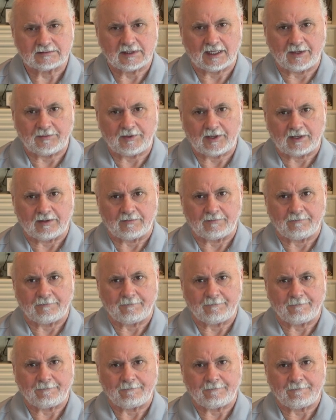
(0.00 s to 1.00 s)
Amen.
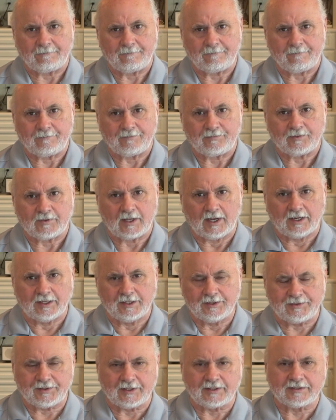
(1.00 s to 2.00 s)

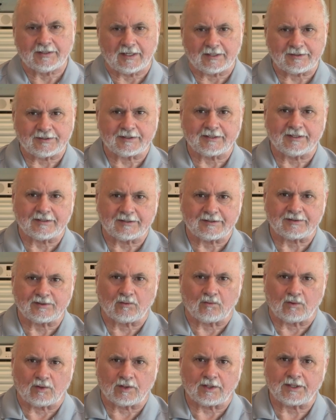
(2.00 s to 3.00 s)
Anything that's against the
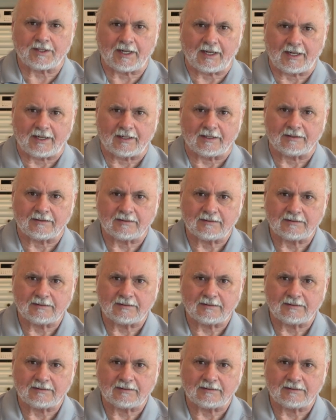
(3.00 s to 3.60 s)
Word of God